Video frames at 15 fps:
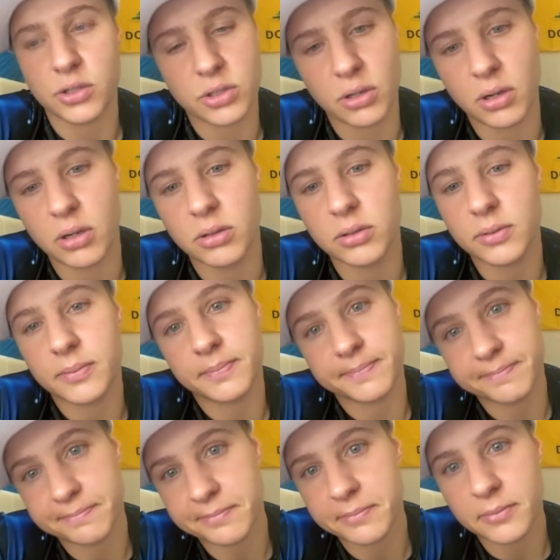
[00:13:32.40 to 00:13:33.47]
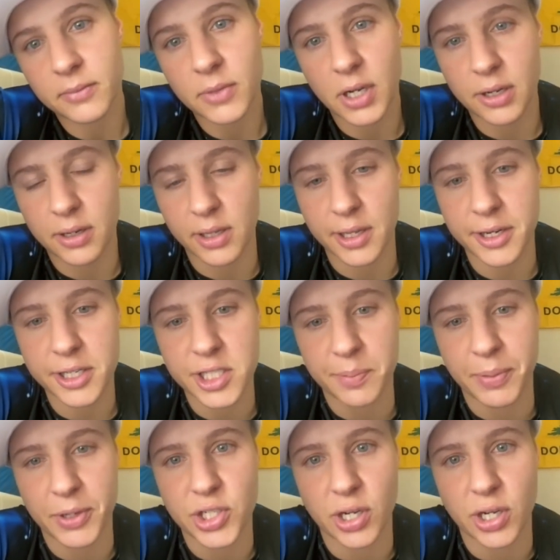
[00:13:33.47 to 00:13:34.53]
So Larissa
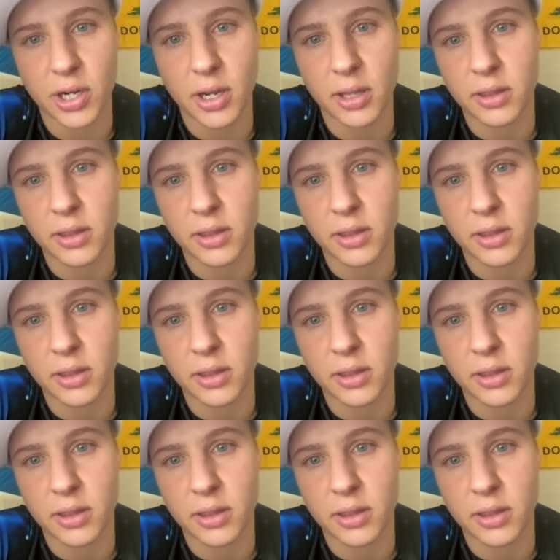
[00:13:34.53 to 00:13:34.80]
Pacheco